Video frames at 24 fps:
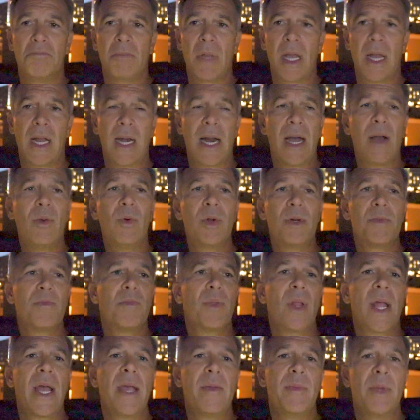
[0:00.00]
and I wouldn't
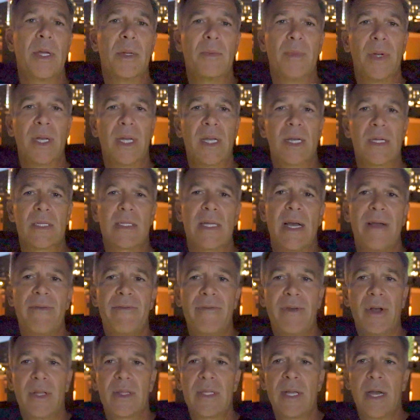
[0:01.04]
blame you because I
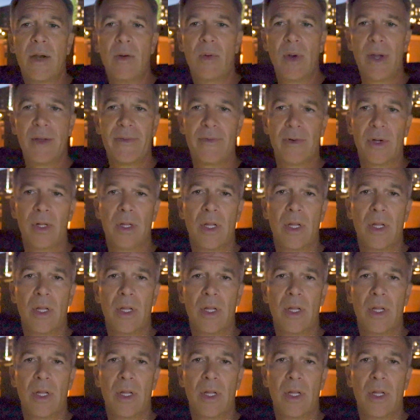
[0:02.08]
felt that way for a